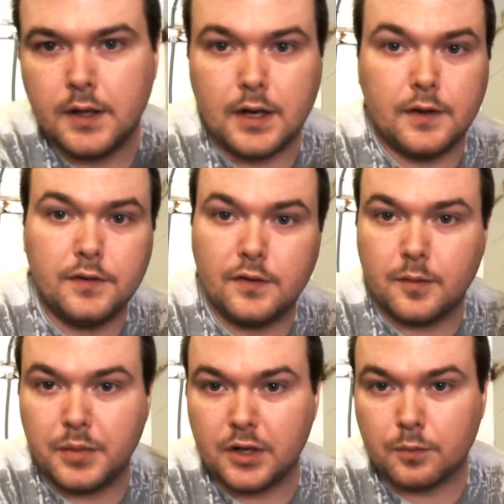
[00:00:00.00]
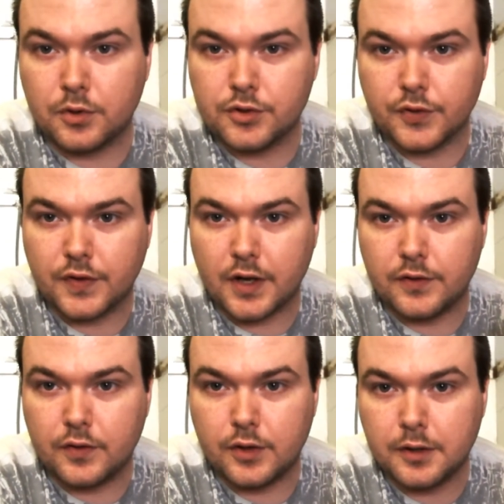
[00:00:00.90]
Now this is a big commercial
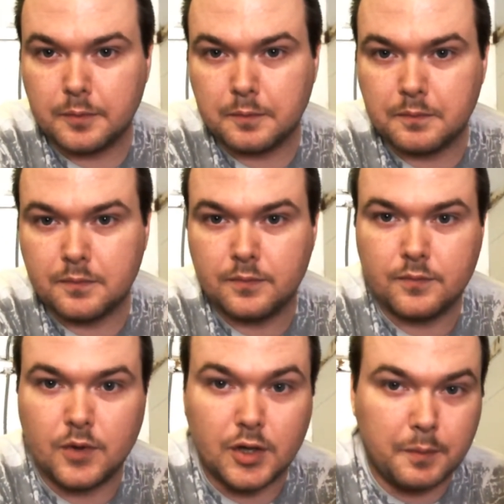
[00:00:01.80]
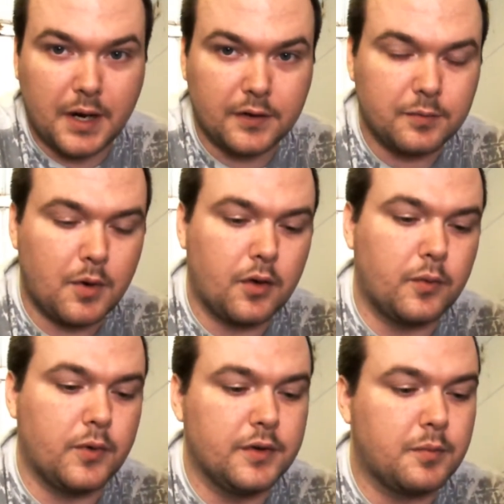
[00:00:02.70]
size unit. You can buy smaller
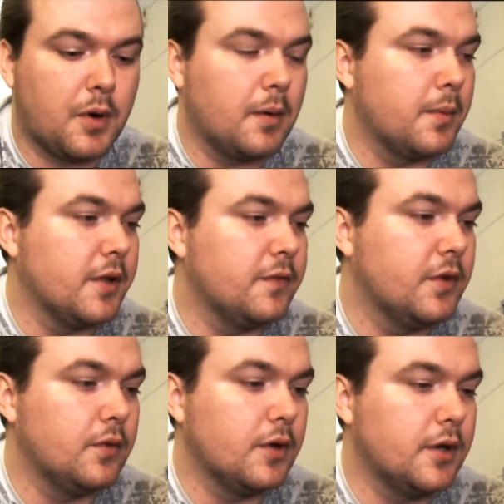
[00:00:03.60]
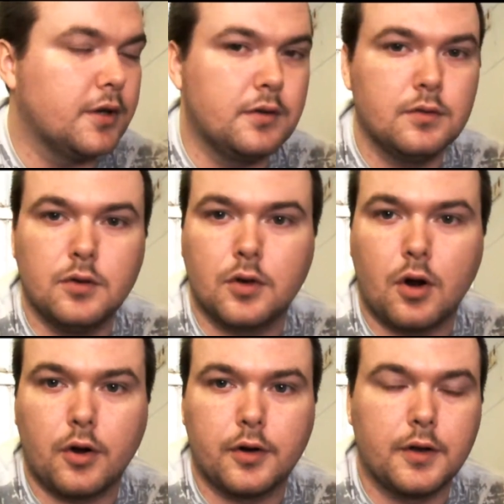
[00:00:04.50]
ones probably if you look
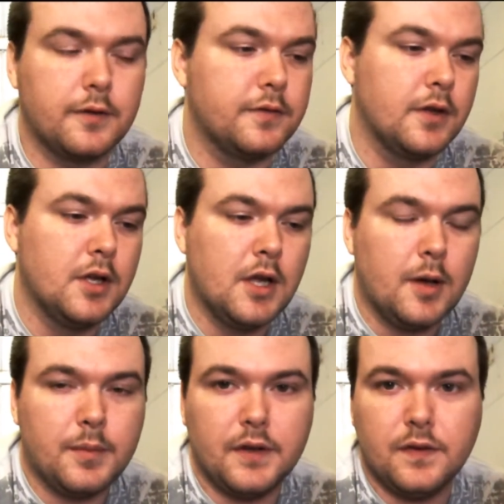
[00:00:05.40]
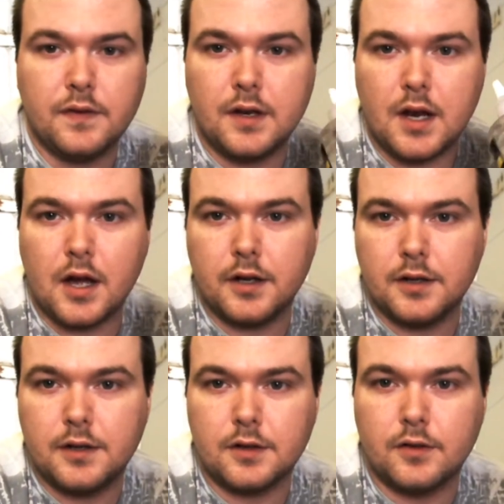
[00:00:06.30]
hard enough. But this is a
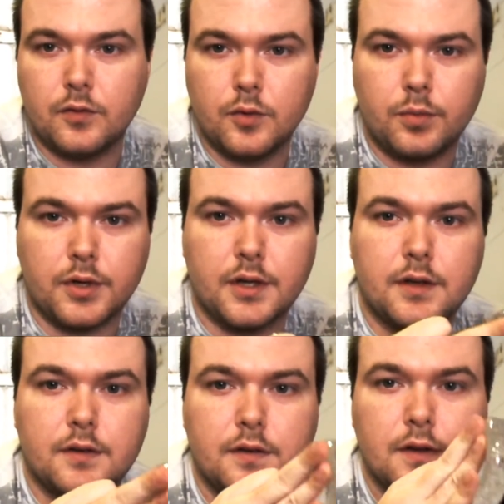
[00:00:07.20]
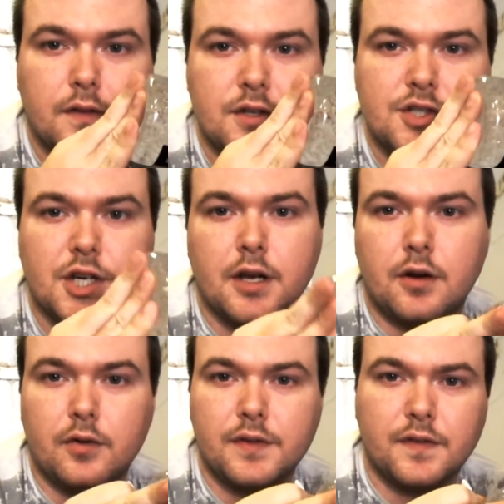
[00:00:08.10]
non-conductive lubricant. It's a
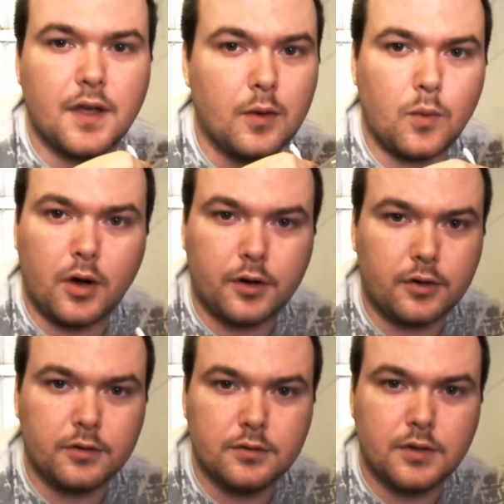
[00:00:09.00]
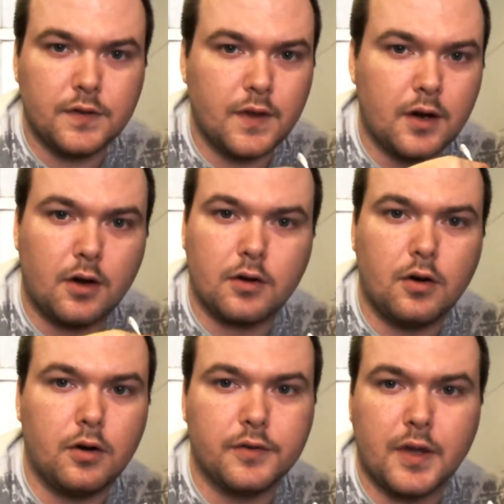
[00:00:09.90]
gel. It's not water. It's not
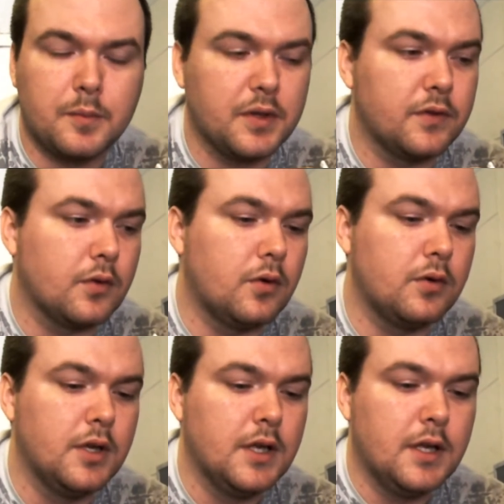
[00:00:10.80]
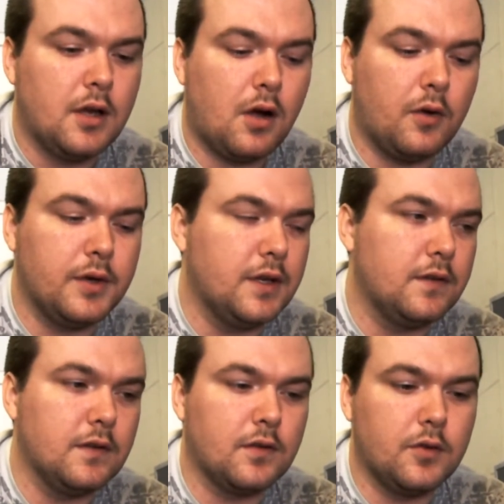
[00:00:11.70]
alcohol. It's not benzol. All it
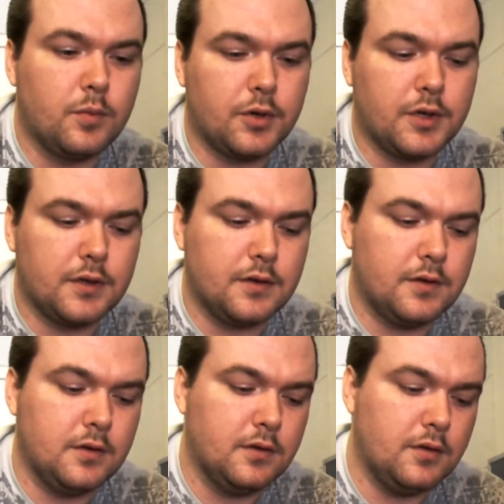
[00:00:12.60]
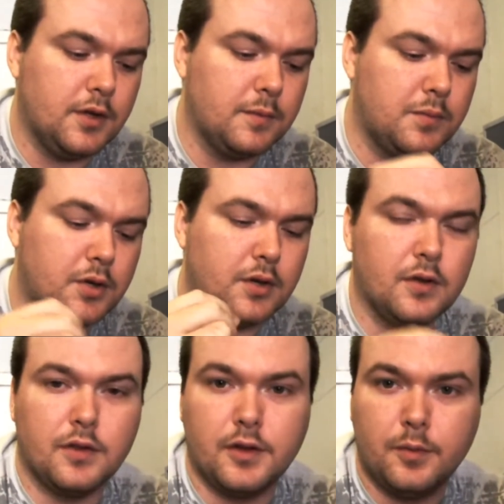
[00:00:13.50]
is a lubricant. You can put a
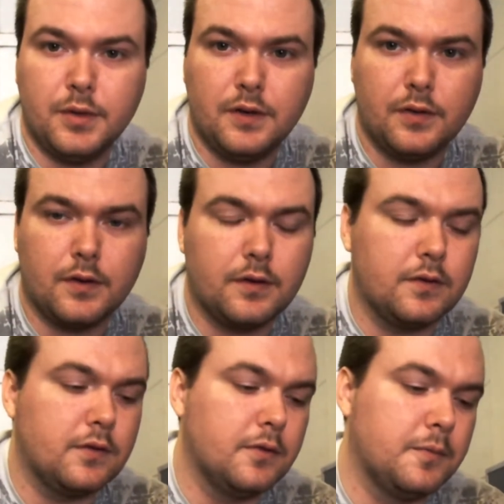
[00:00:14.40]
little bit of this